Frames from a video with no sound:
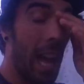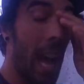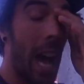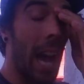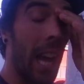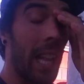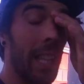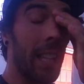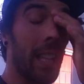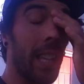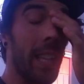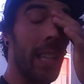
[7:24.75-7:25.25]

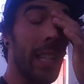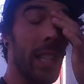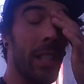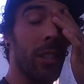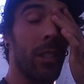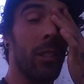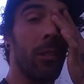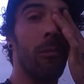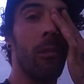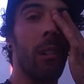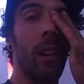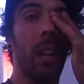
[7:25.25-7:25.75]
I think it's
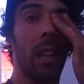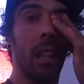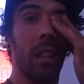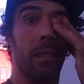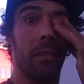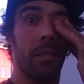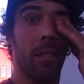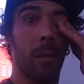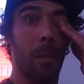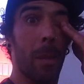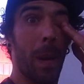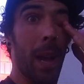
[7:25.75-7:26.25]
too early
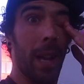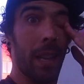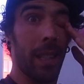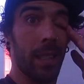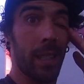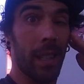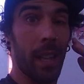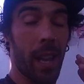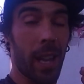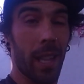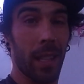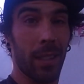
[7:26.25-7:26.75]
for Max
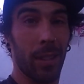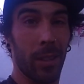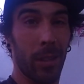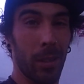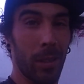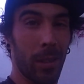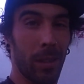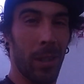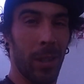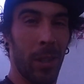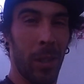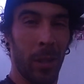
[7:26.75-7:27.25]
yet
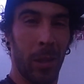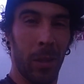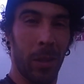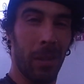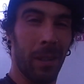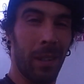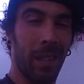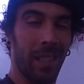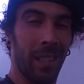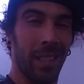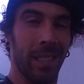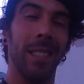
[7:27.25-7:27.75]
to
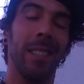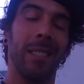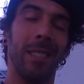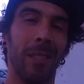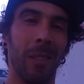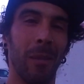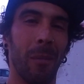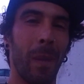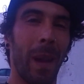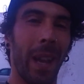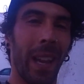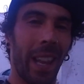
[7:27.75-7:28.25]

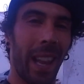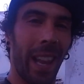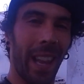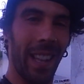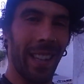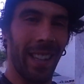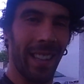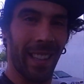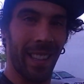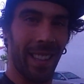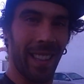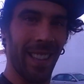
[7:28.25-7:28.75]
make
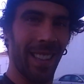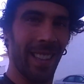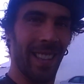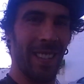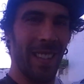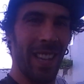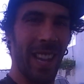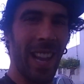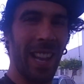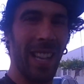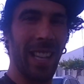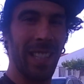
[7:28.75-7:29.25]

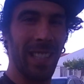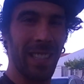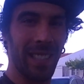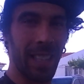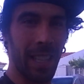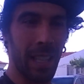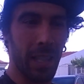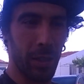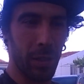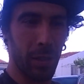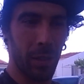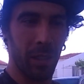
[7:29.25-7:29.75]
any
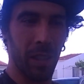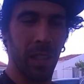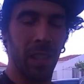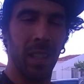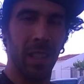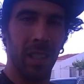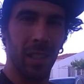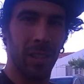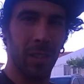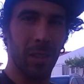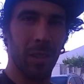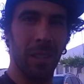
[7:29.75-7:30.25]
sense.
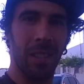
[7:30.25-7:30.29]
So.